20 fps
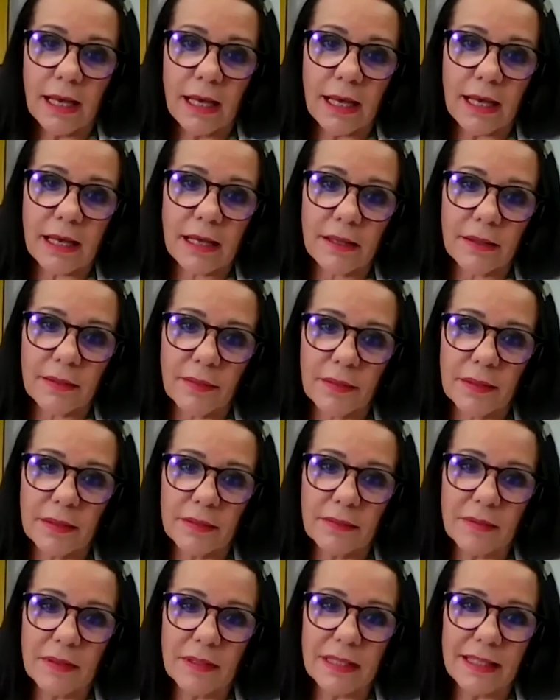uh,
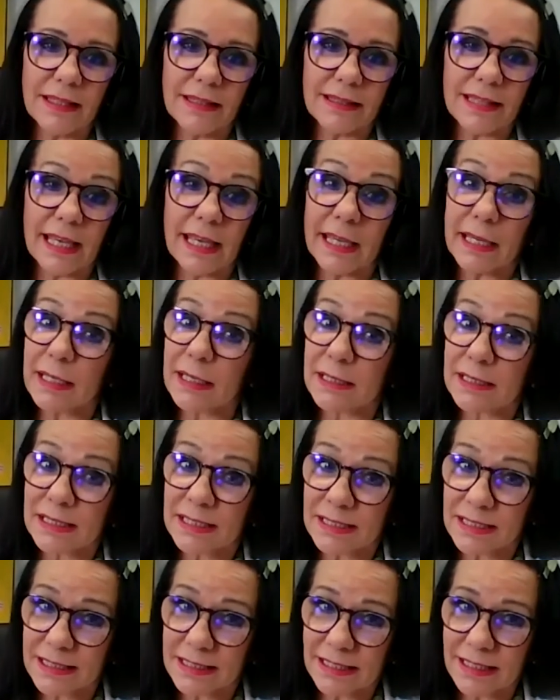it
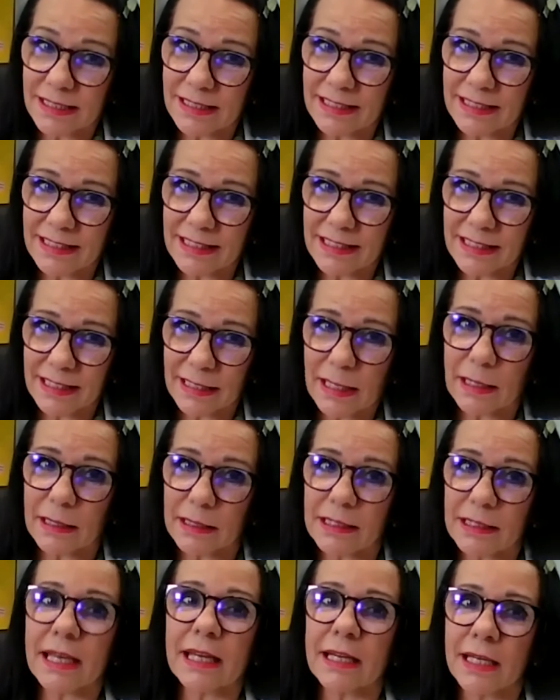is
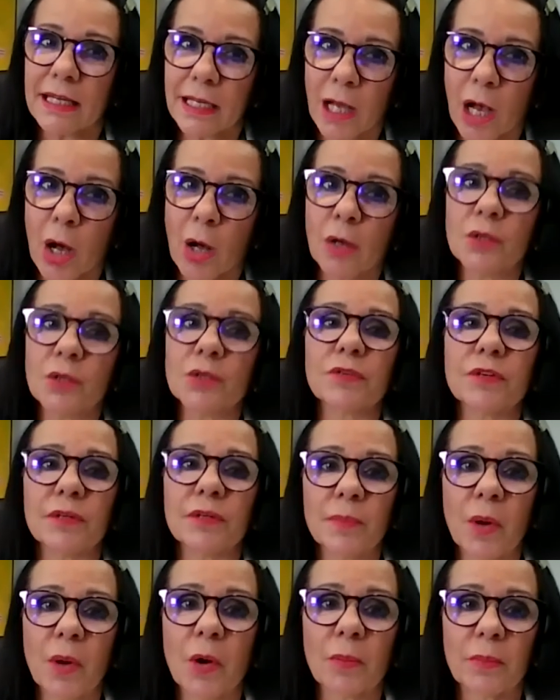getting older
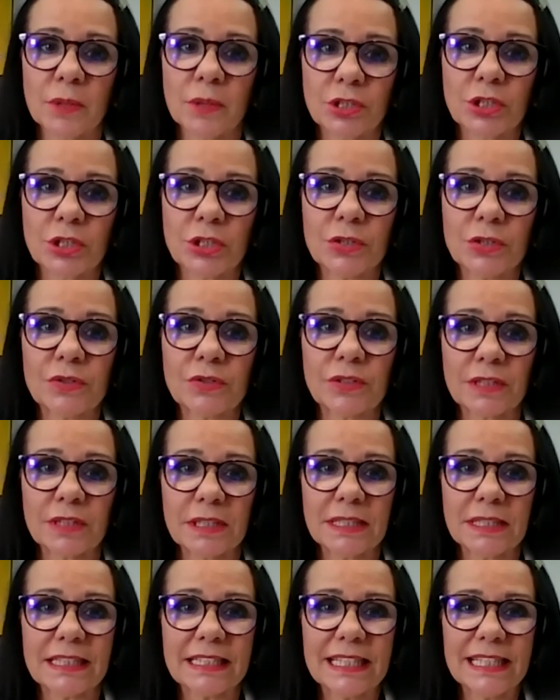and more mature
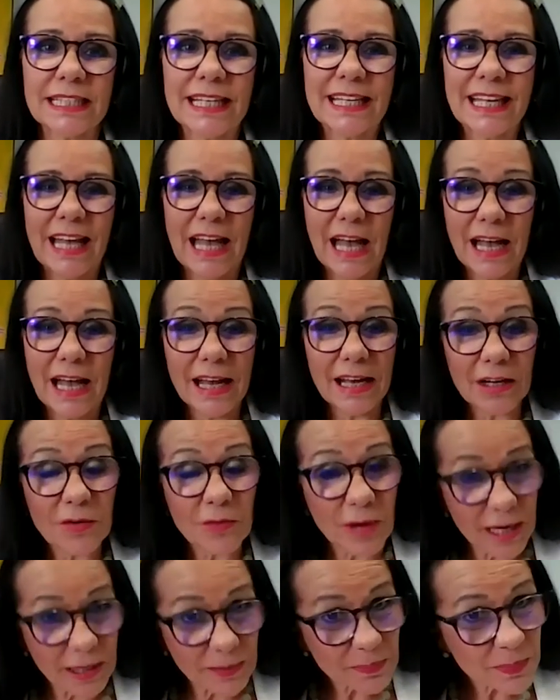is a
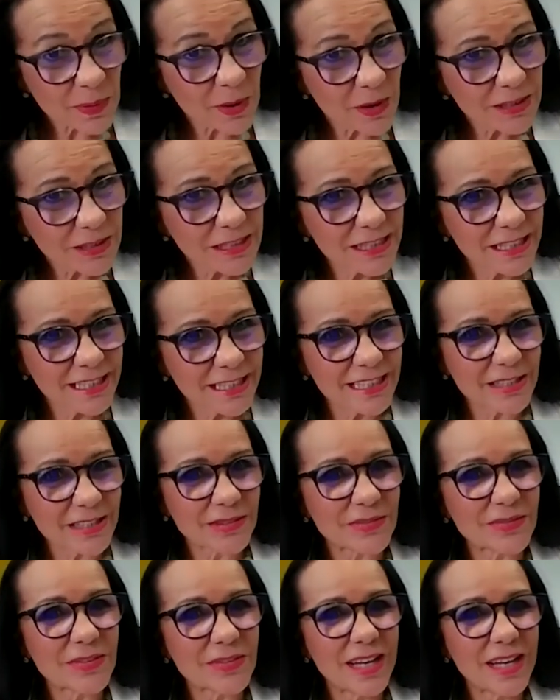great positive.